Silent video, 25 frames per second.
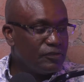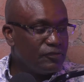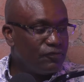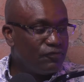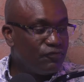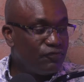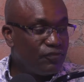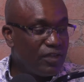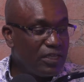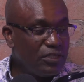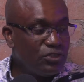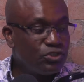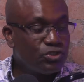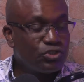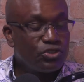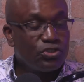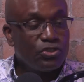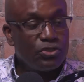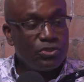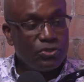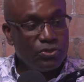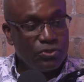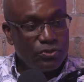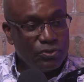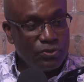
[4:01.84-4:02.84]
Phase
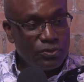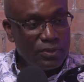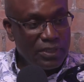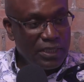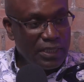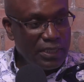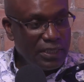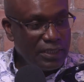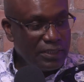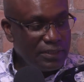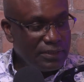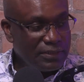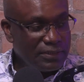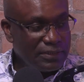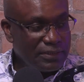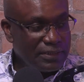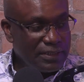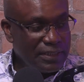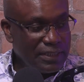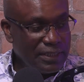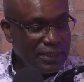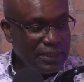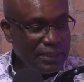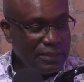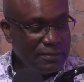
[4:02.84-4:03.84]
2 is
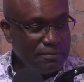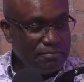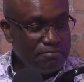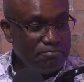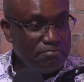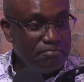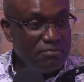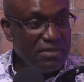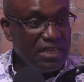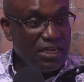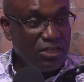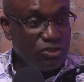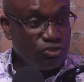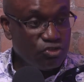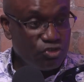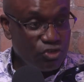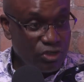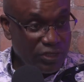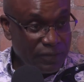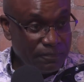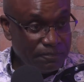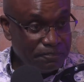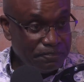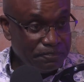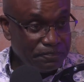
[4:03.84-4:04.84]
the
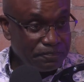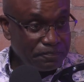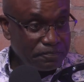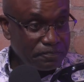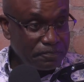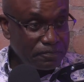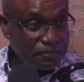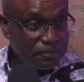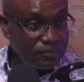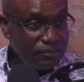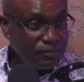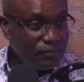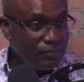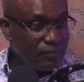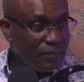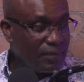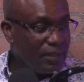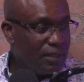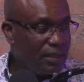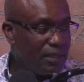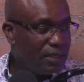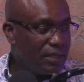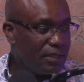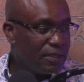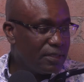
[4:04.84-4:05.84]
military.
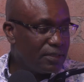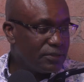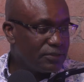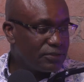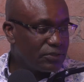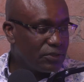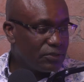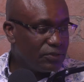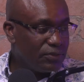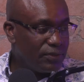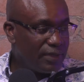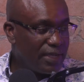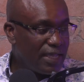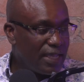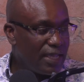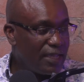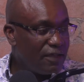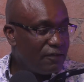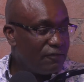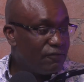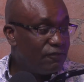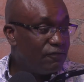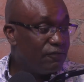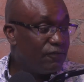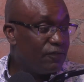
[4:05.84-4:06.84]
So you
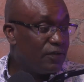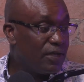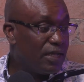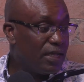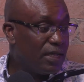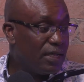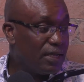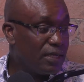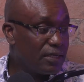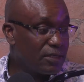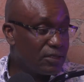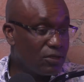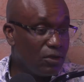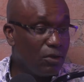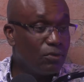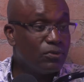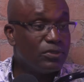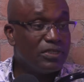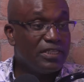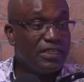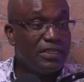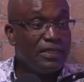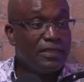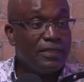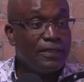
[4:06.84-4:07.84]
have
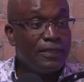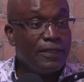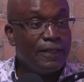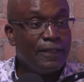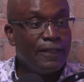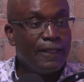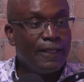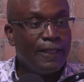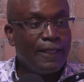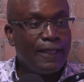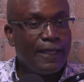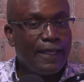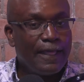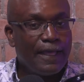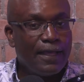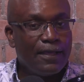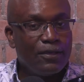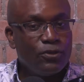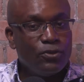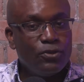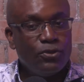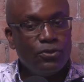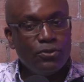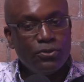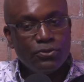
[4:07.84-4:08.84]
Goldie,
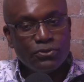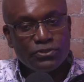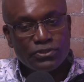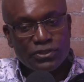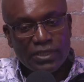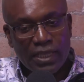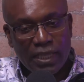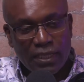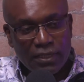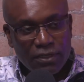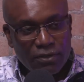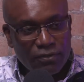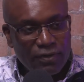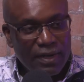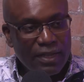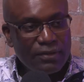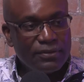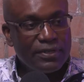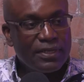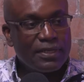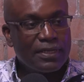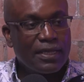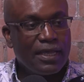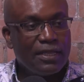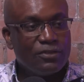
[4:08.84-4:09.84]
who's going
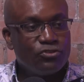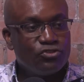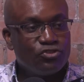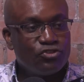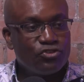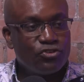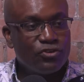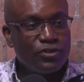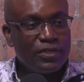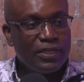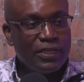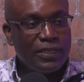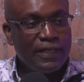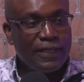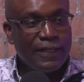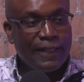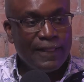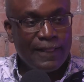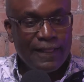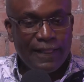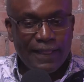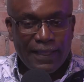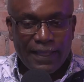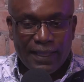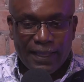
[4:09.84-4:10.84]
around the country
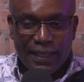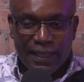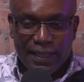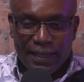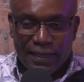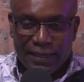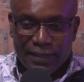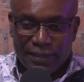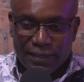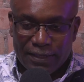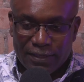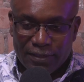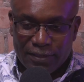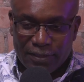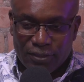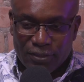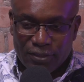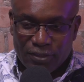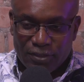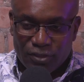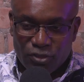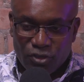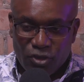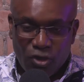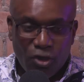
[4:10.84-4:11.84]
and
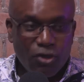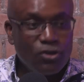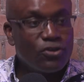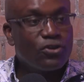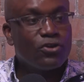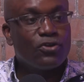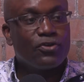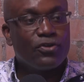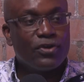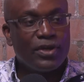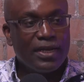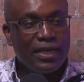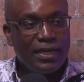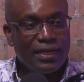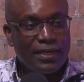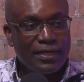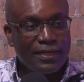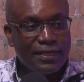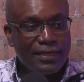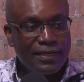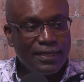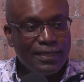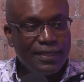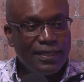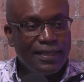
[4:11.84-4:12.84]

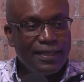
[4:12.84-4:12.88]
conquering